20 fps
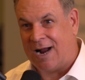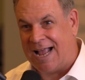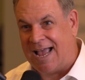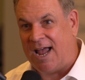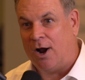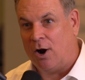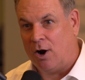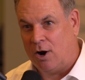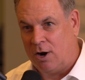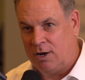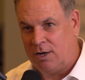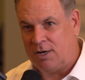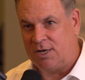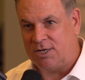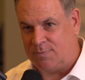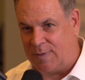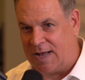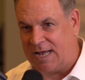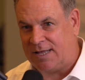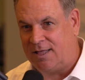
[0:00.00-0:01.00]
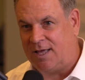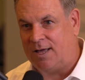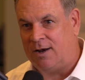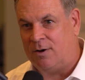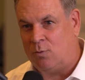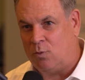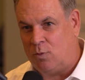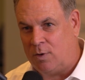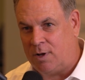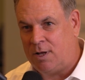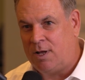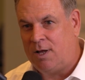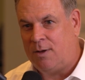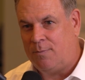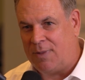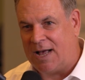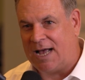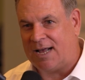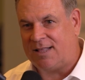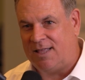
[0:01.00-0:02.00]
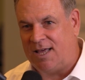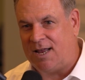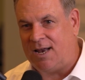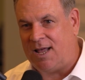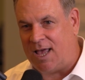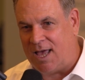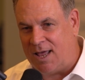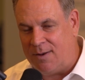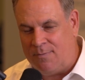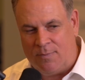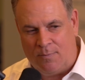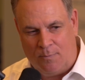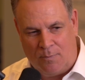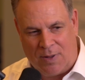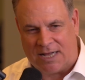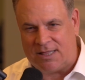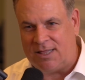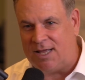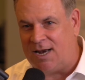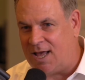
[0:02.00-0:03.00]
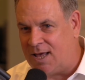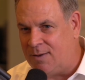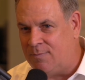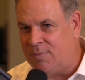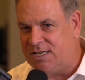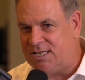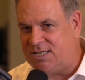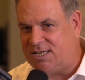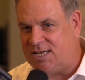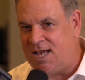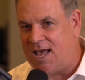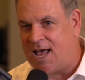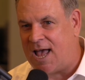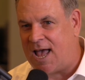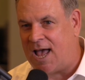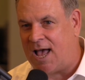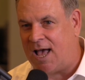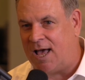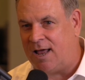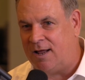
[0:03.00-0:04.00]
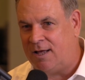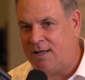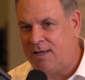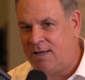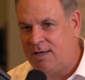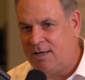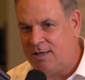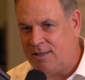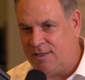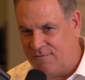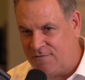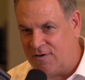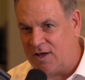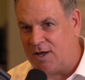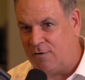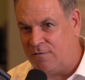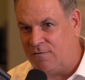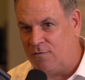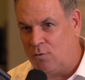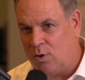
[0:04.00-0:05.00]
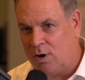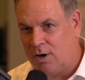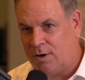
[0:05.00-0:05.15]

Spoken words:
air because back then NBC had the Final Four.